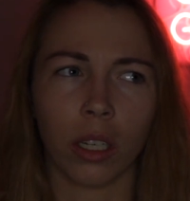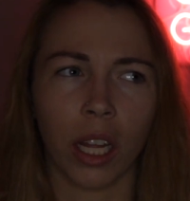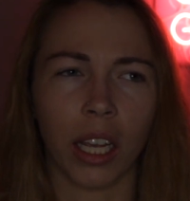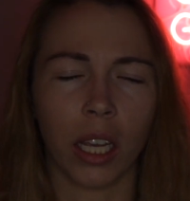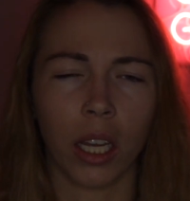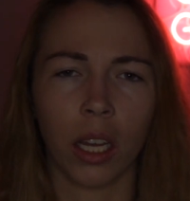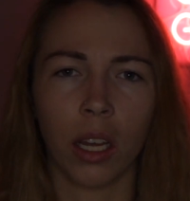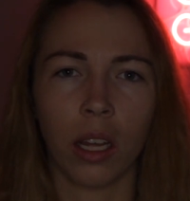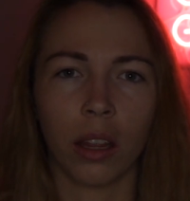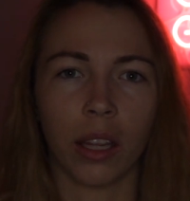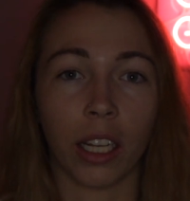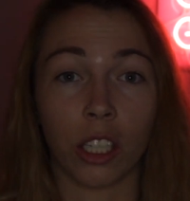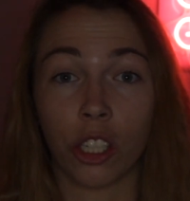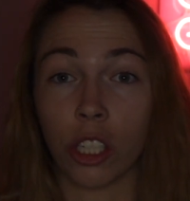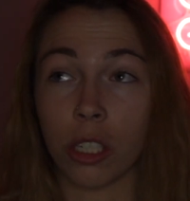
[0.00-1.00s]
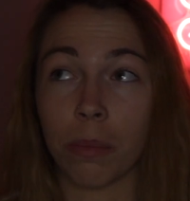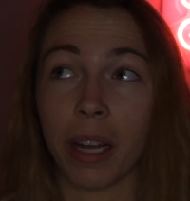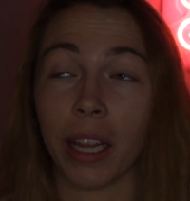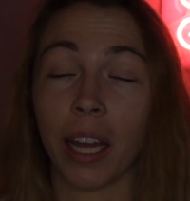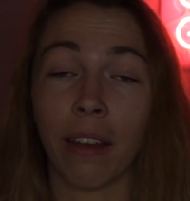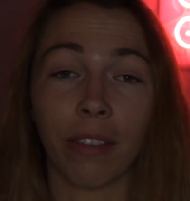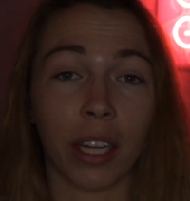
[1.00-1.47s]
Like, that's just
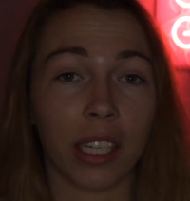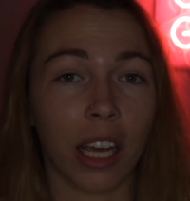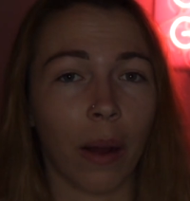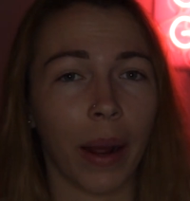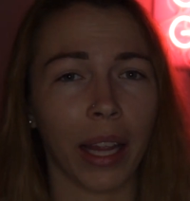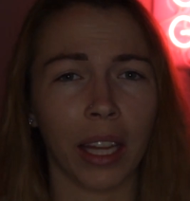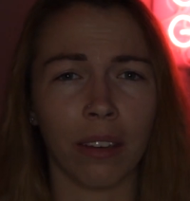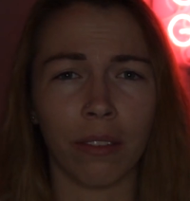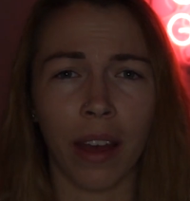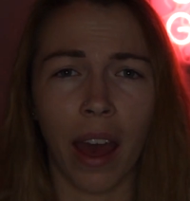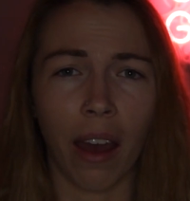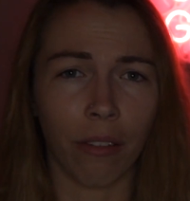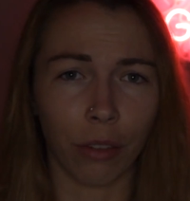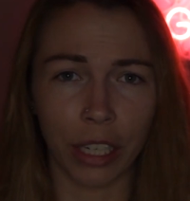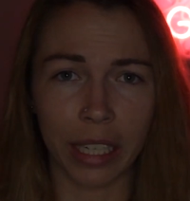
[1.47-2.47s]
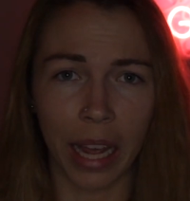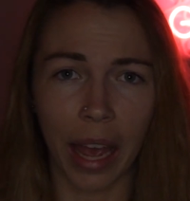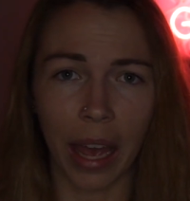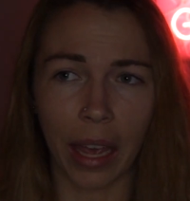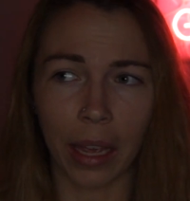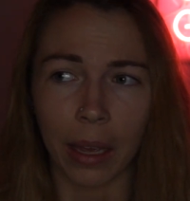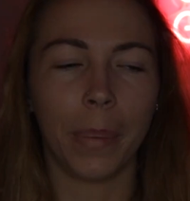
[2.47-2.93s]
my life, that's how I live every
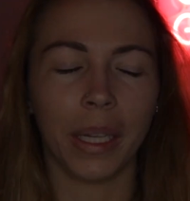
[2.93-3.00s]
day.